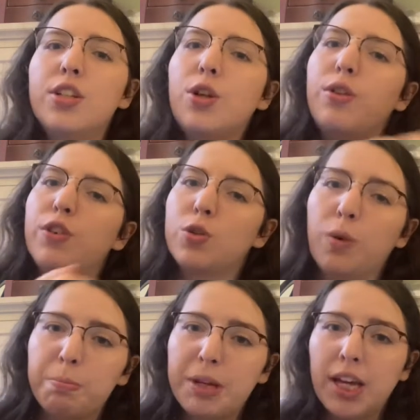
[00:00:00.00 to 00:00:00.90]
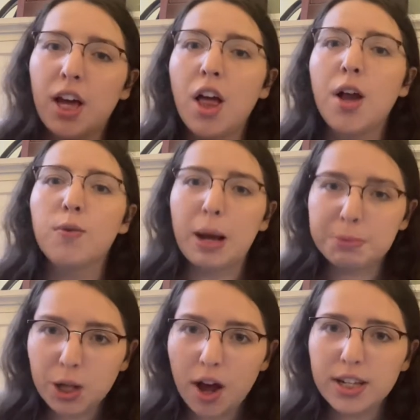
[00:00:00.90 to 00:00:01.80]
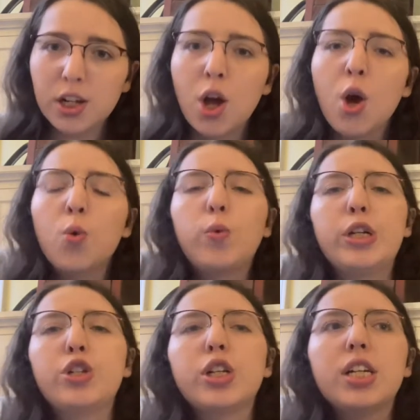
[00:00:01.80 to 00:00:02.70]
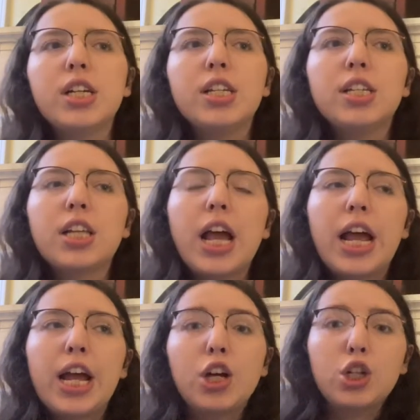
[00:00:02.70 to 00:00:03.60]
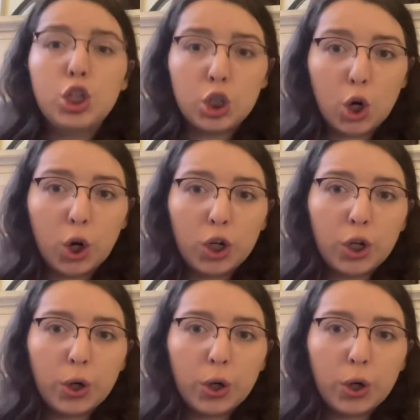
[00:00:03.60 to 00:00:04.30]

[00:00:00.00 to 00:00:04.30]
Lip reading: So the first one being Rhapsodic, which is a dark